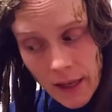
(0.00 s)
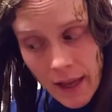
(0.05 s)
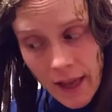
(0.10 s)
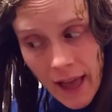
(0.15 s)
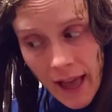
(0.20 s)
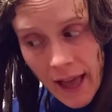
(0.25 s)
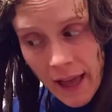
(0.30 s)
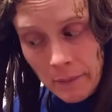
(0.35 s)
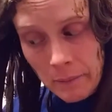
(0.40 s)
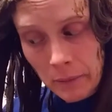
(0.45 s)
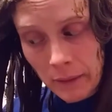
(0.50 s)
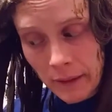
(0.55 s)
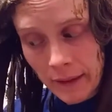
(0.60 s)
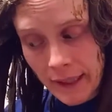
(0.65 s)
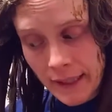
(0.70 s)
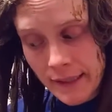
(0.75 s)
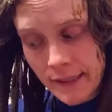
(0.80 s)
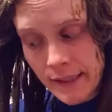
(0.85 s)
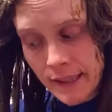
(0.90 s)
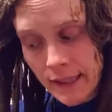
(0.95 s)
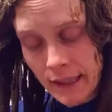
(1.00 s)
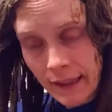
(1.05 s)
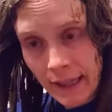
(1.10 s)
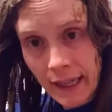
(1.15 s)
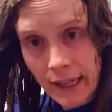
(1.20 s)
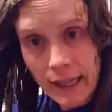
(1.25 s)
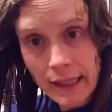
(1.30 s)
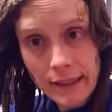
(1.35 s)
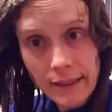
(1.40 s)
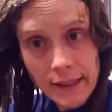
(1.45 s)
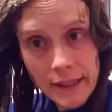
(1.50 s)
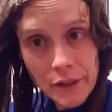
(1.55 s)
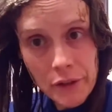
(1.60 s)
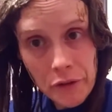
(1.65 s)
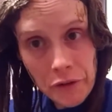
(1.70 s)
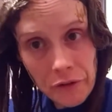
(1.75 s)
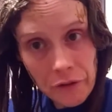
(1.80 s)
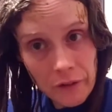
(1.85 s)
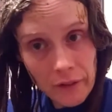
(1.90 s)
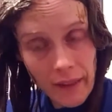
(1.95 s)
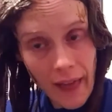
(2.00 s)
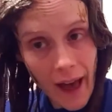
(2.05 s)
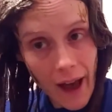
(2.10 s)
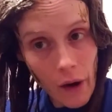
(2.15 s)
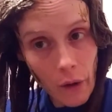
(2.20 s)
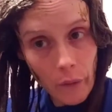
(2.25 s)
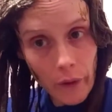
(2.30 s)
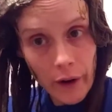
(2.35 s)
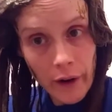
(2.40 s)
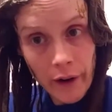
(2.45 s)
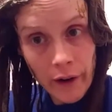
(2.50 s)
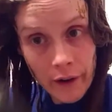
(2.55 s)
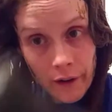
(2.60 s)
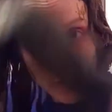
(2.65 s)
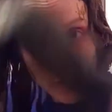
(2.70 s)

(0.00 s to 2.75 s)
and place it like a little flower.